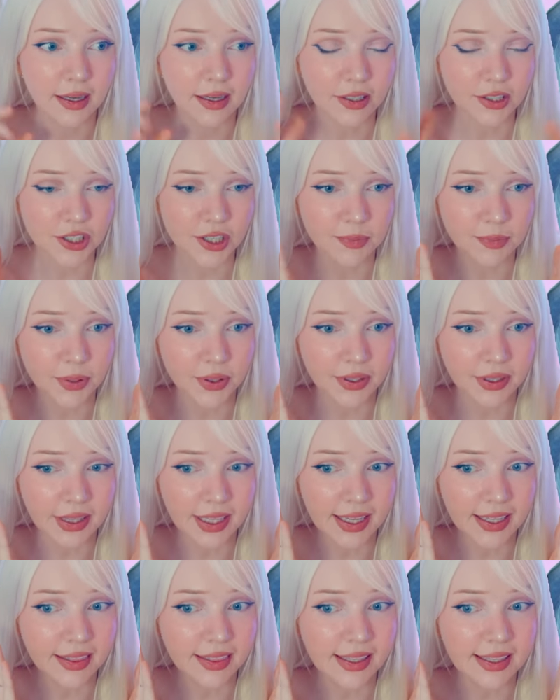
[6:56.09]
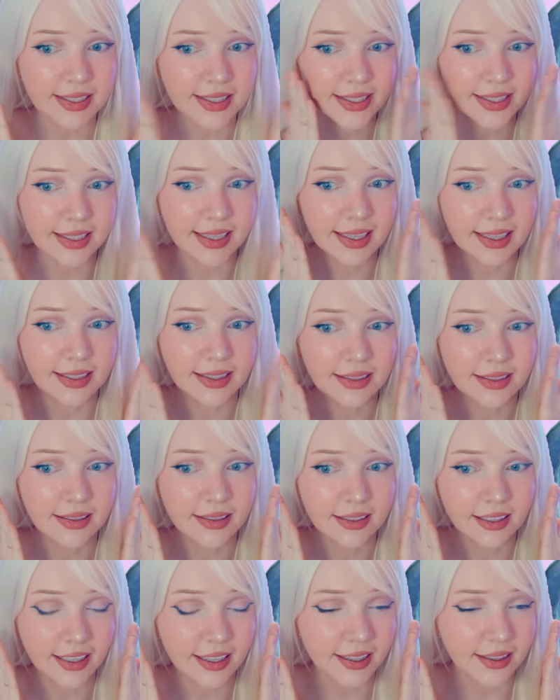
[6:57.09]
she put like these skin
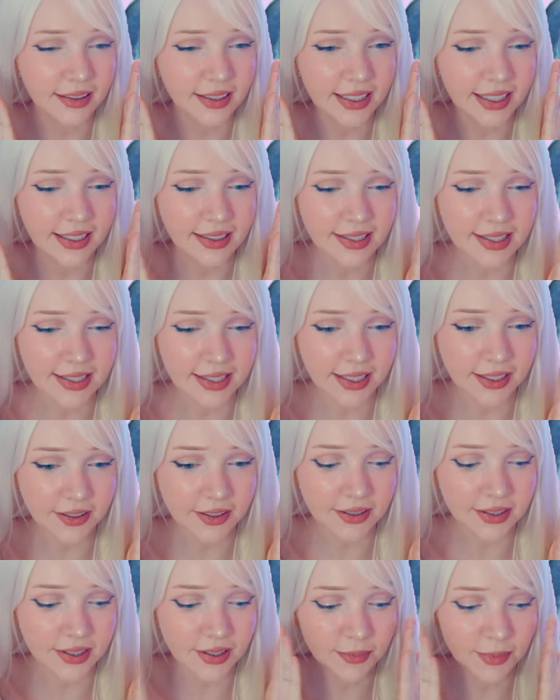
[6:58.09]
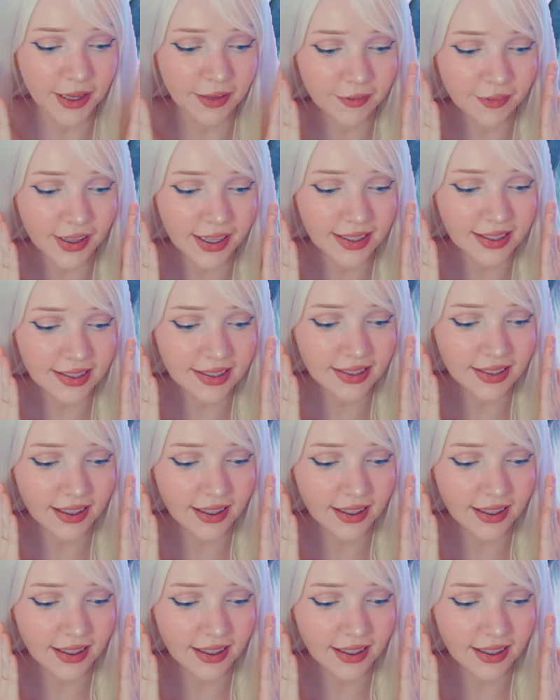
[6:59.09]
healing stickers on my face.